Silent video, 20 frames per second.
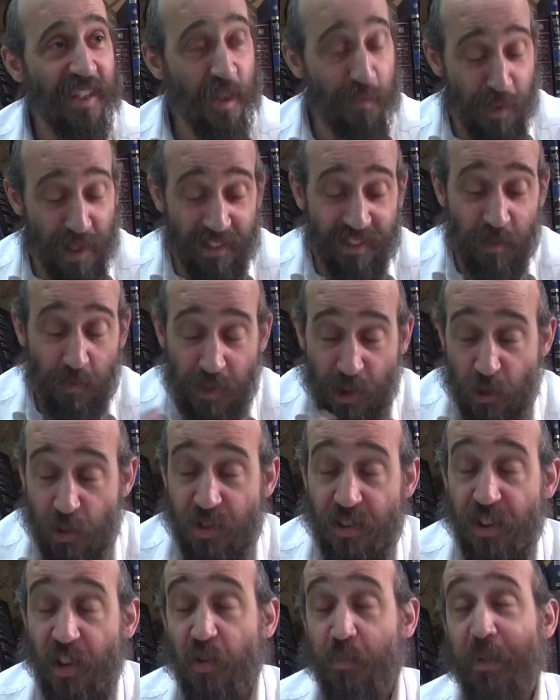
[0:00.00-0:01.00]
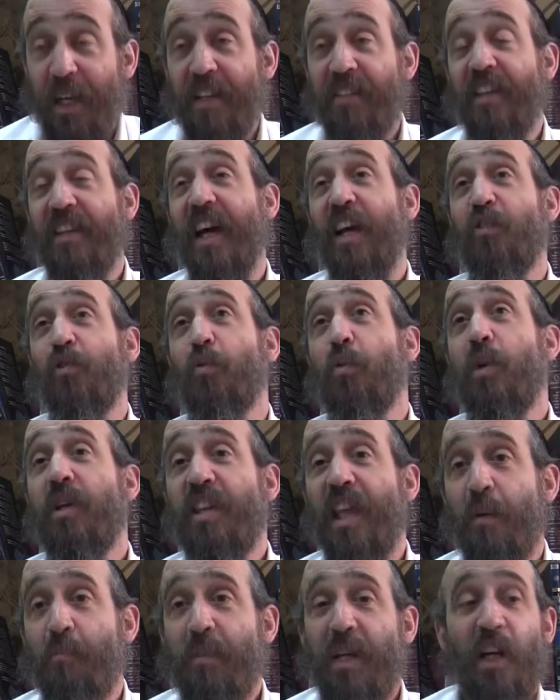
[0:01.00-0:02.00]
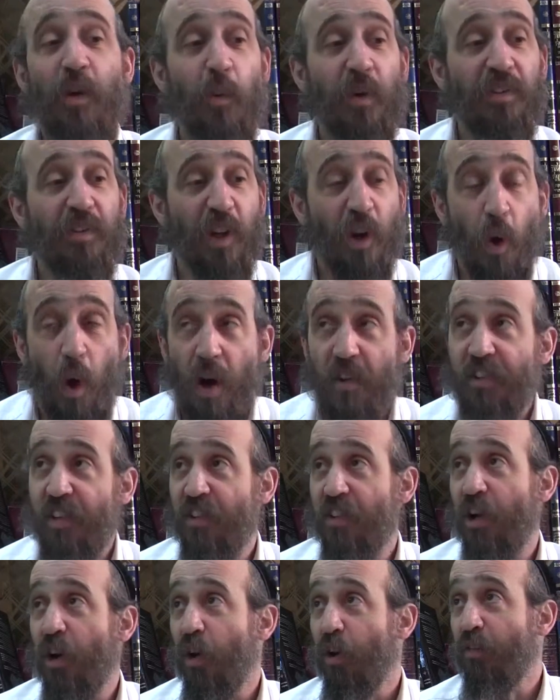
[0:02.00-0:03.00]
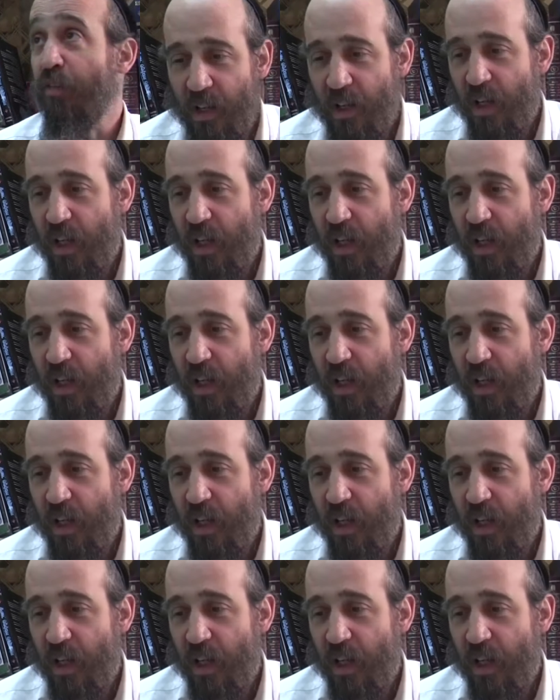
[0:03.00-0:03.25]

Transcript: he brings a Midrash to explain that that meter was a Kars HaTov.